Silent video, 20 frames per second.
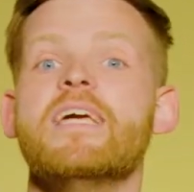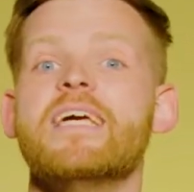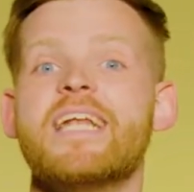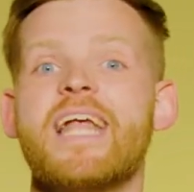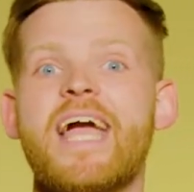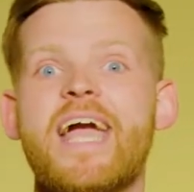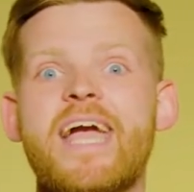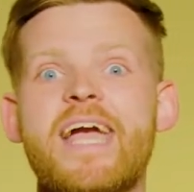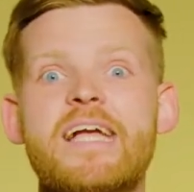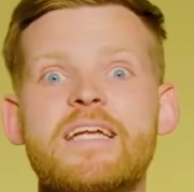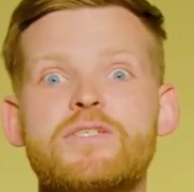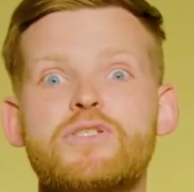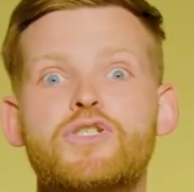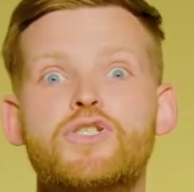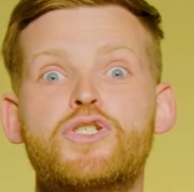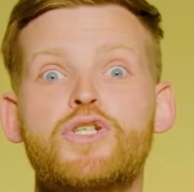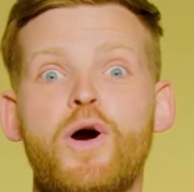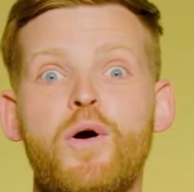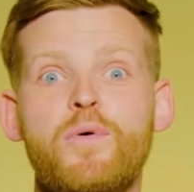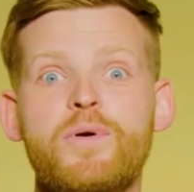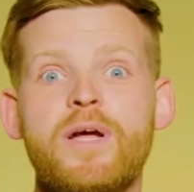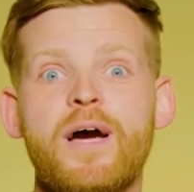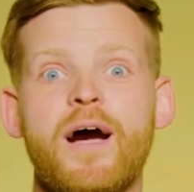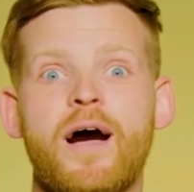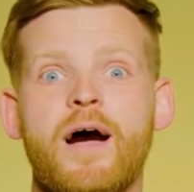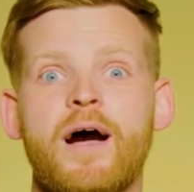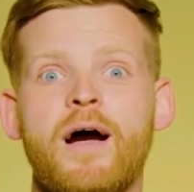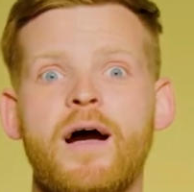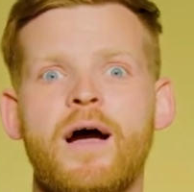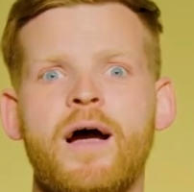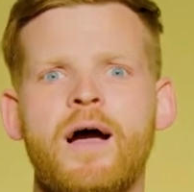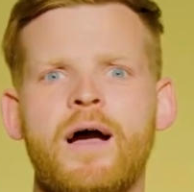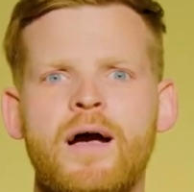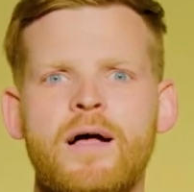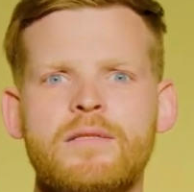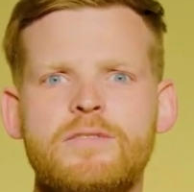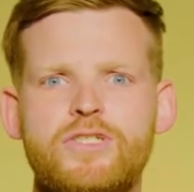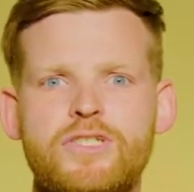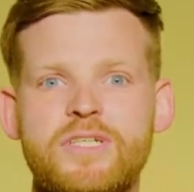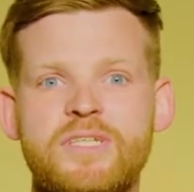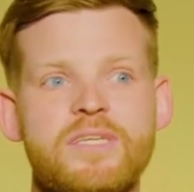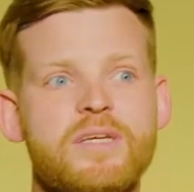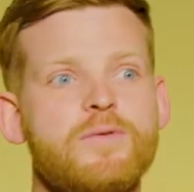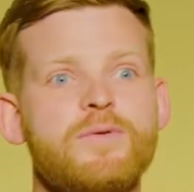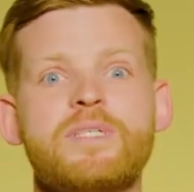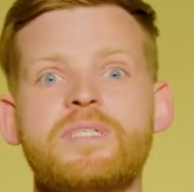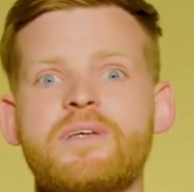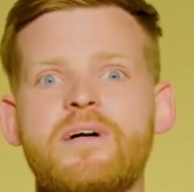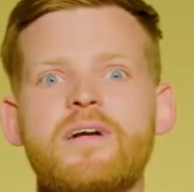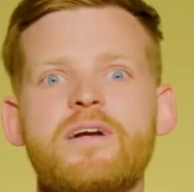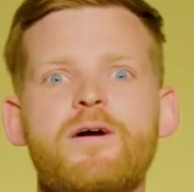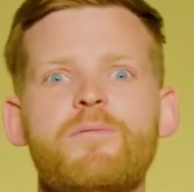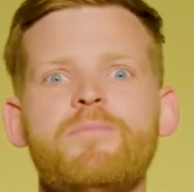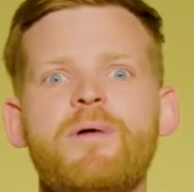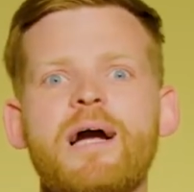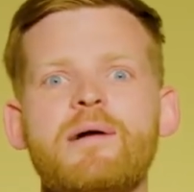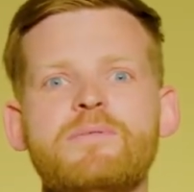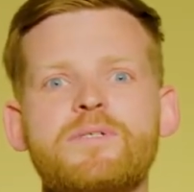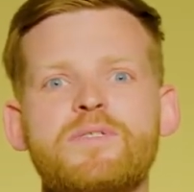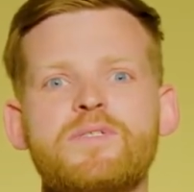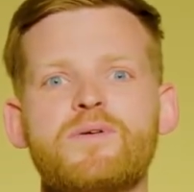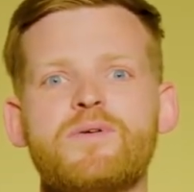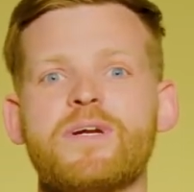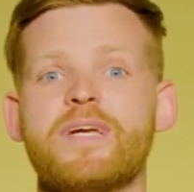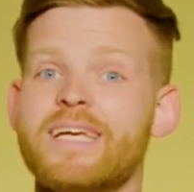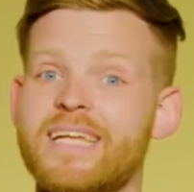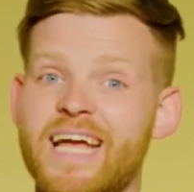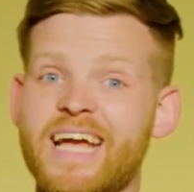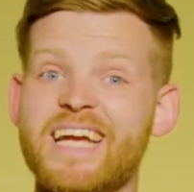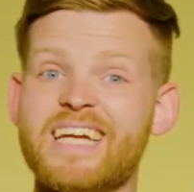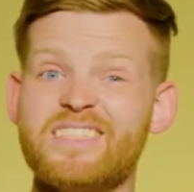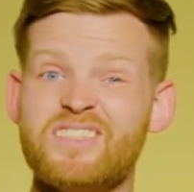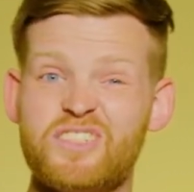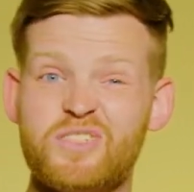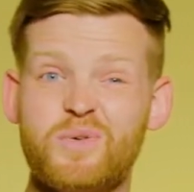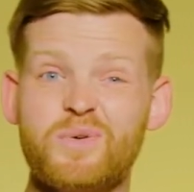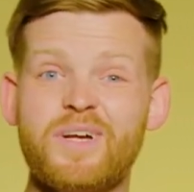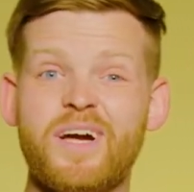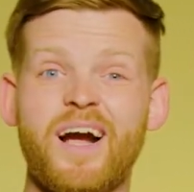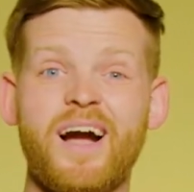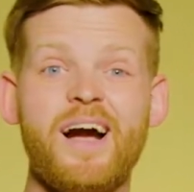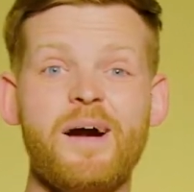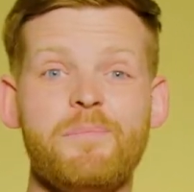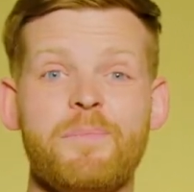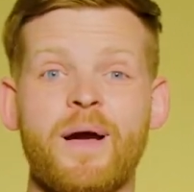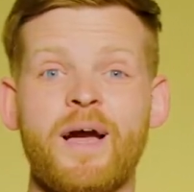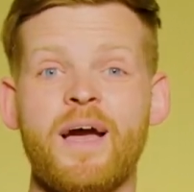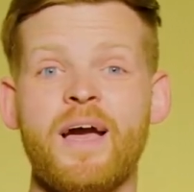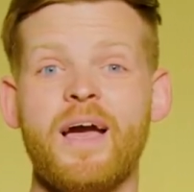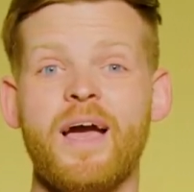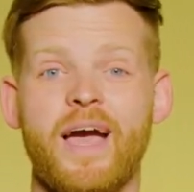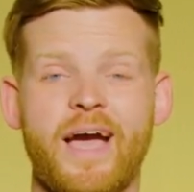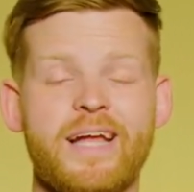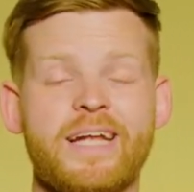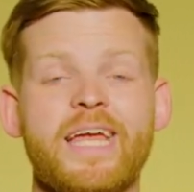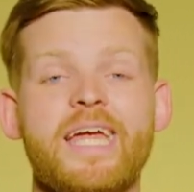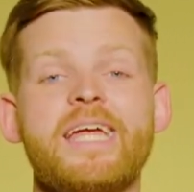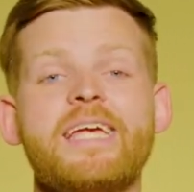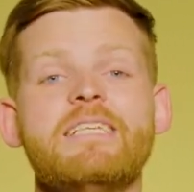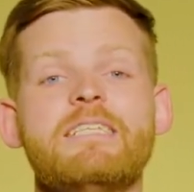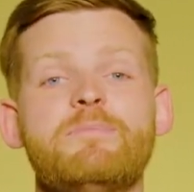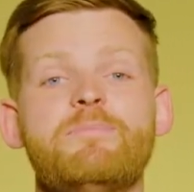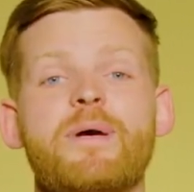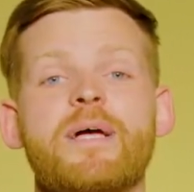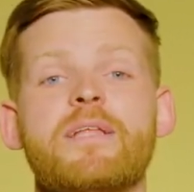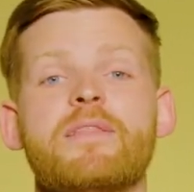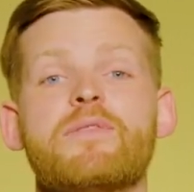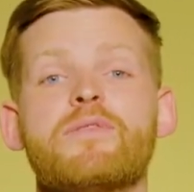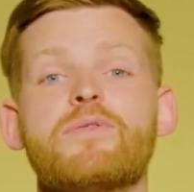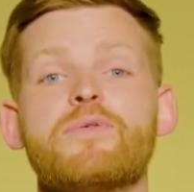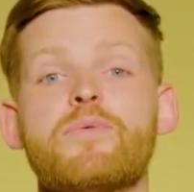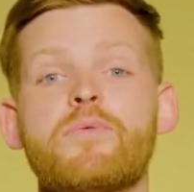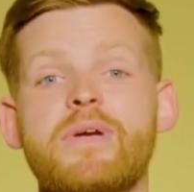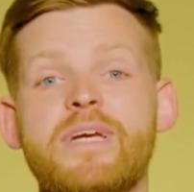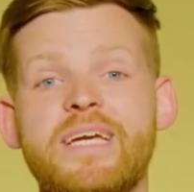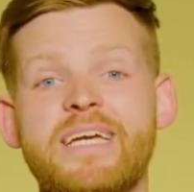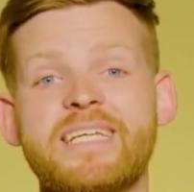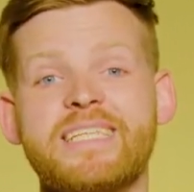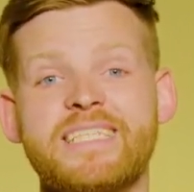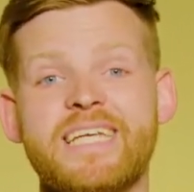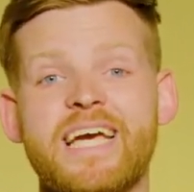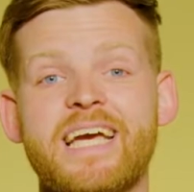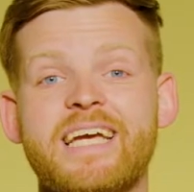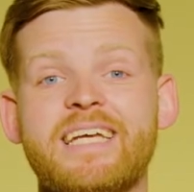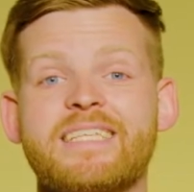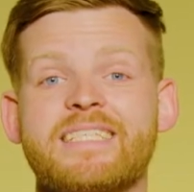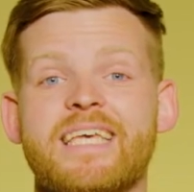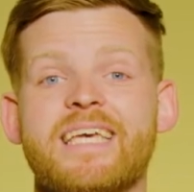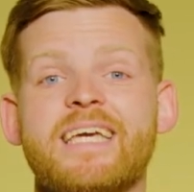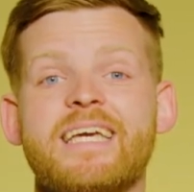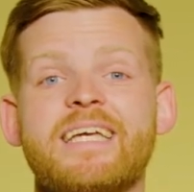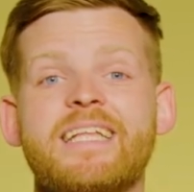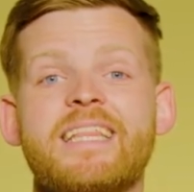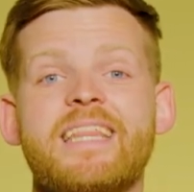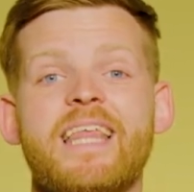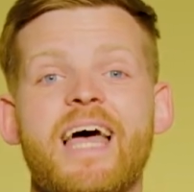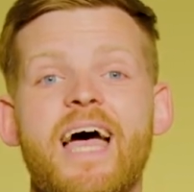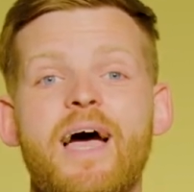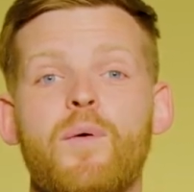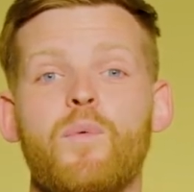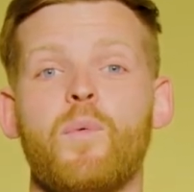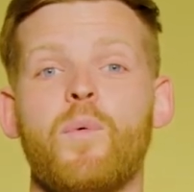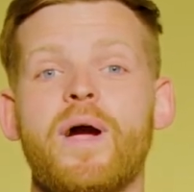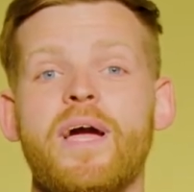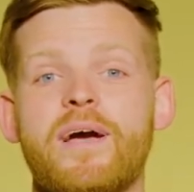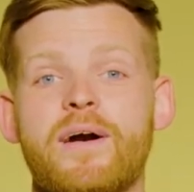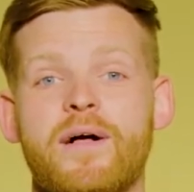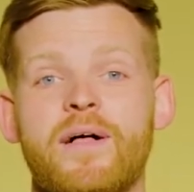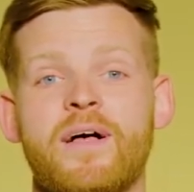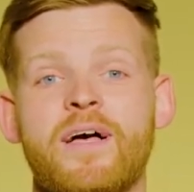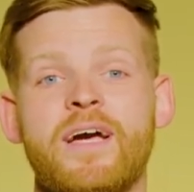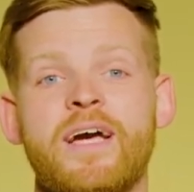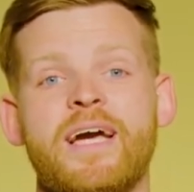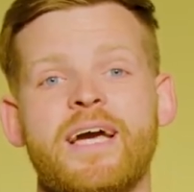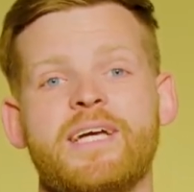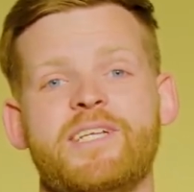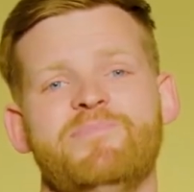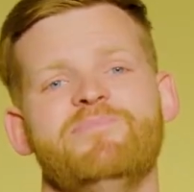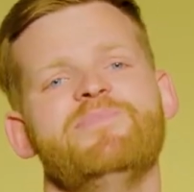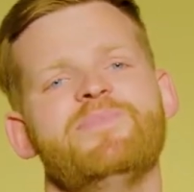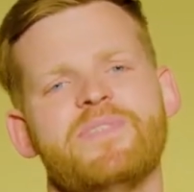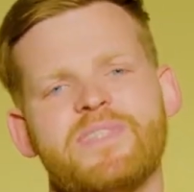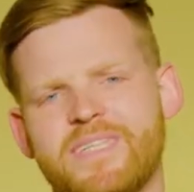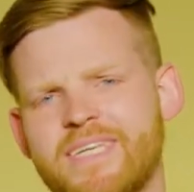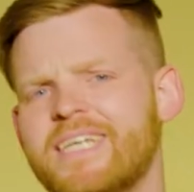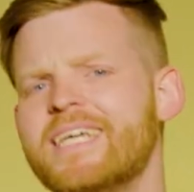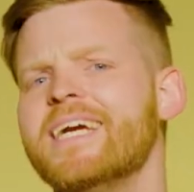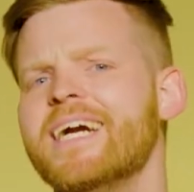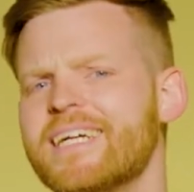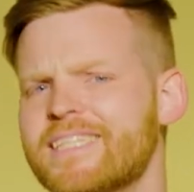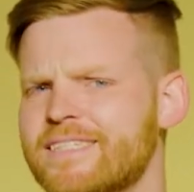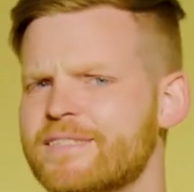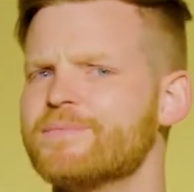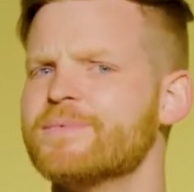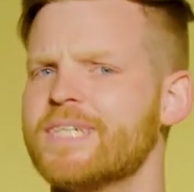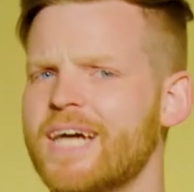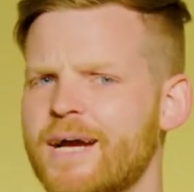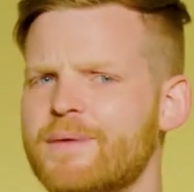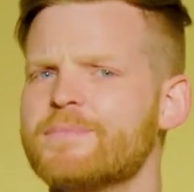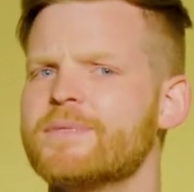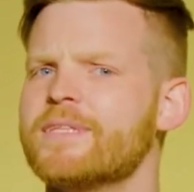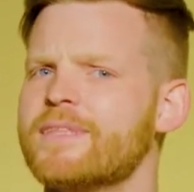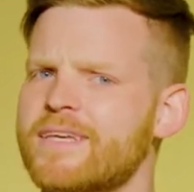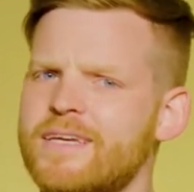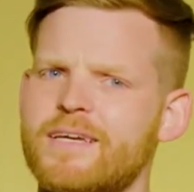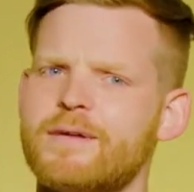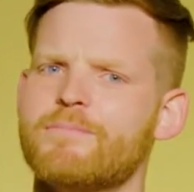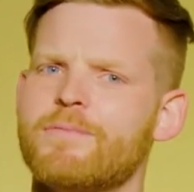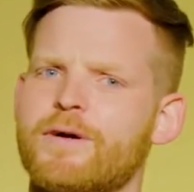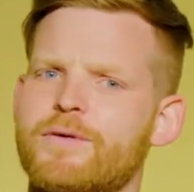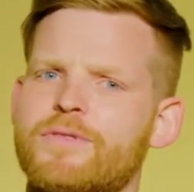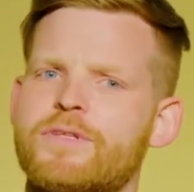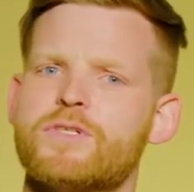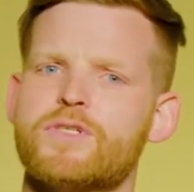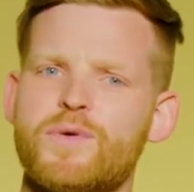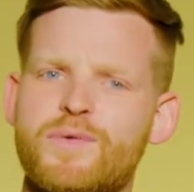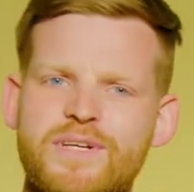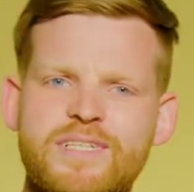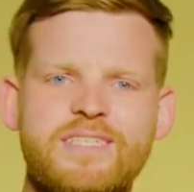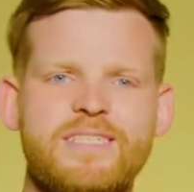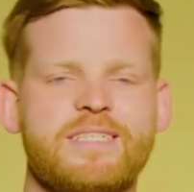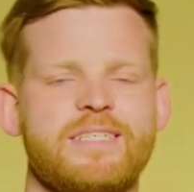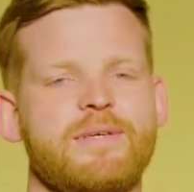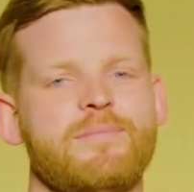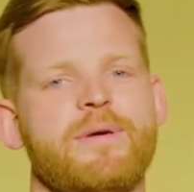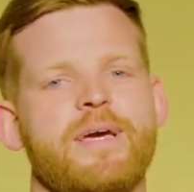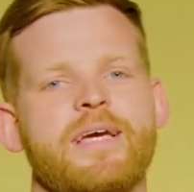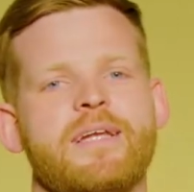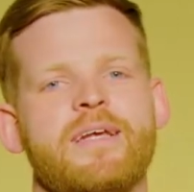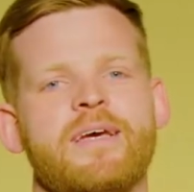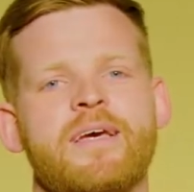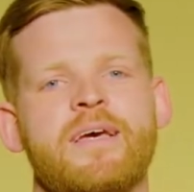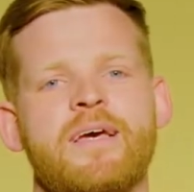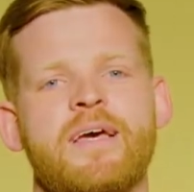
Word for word: it ate Jonah. Just like we saw in our Bible story, it ate Jonah up. And he spent three days in that whale. And he had some time to think about the choices he made.